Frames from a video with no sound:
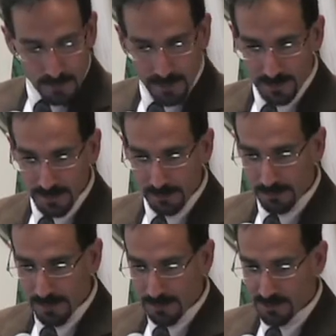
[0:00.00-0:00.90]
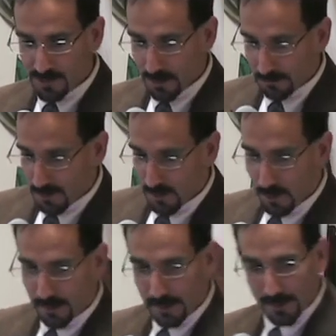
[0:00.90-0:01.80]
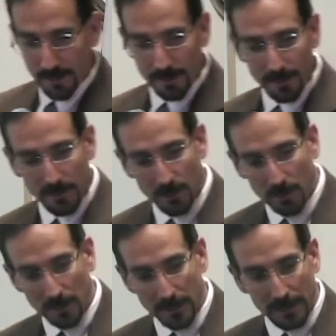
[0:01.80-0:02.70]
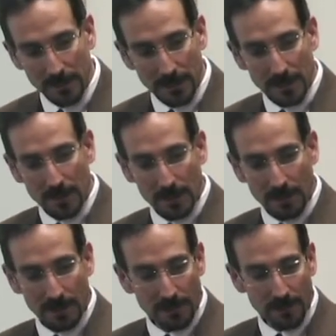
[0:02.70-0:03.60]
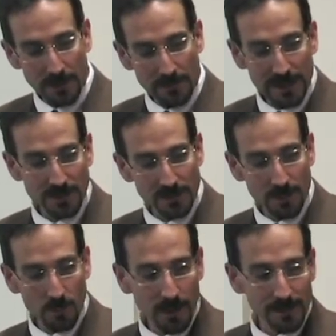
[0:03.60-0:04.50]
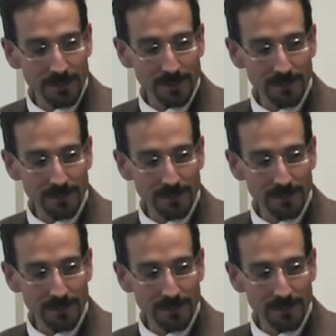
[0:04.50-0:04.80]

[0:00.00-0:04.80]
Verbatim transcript: actually, I did jump too quickly. So if, if I could just summarize